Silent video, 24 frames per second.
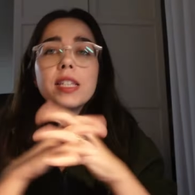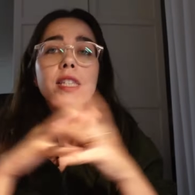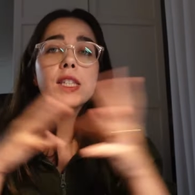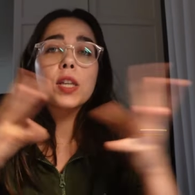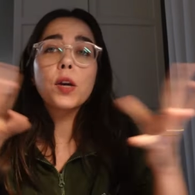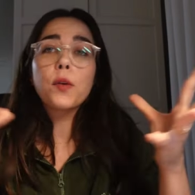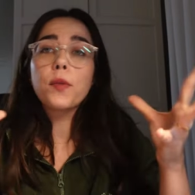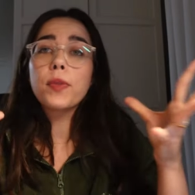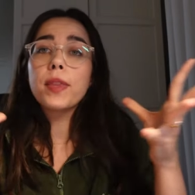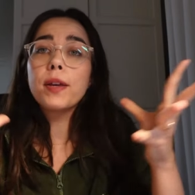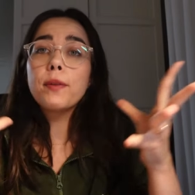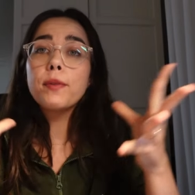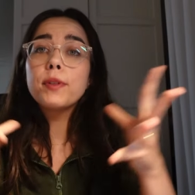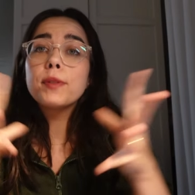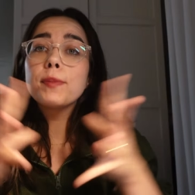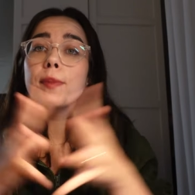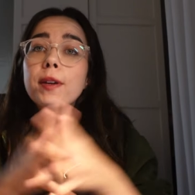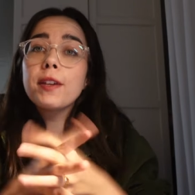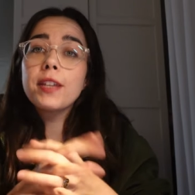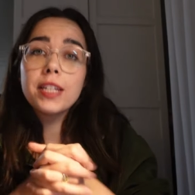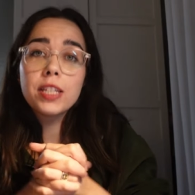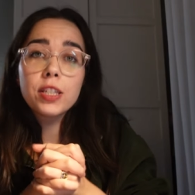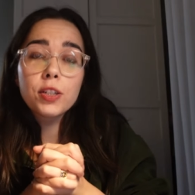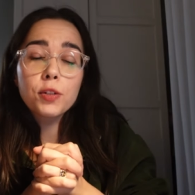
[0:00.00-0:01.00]
So that was
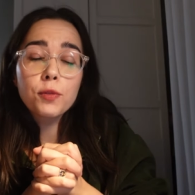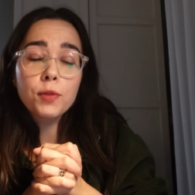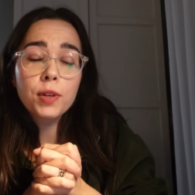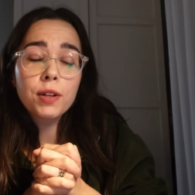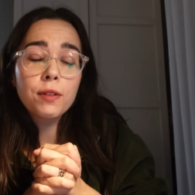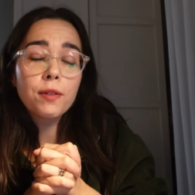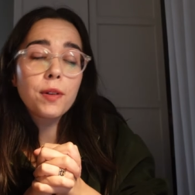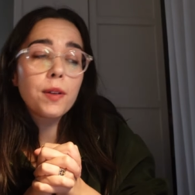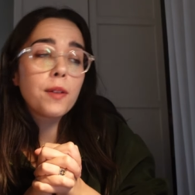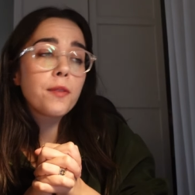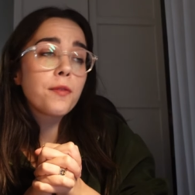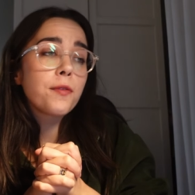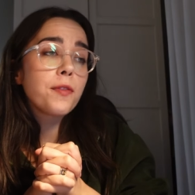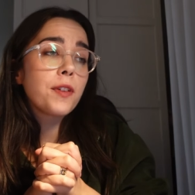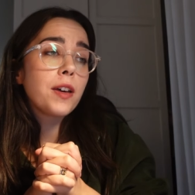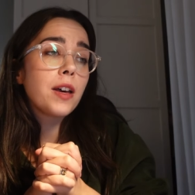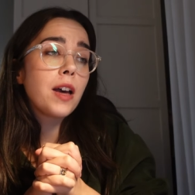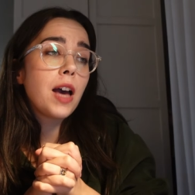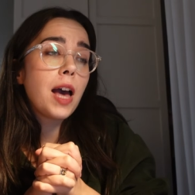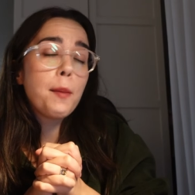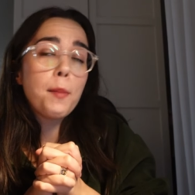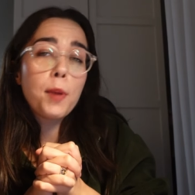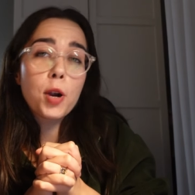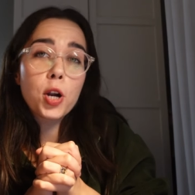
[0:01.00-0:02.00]
my history with
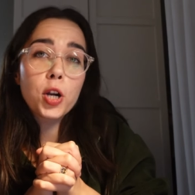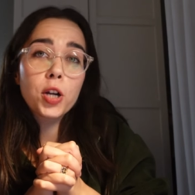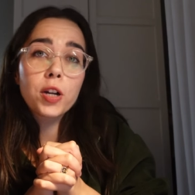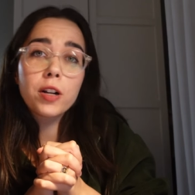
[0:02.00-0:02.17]
A Bear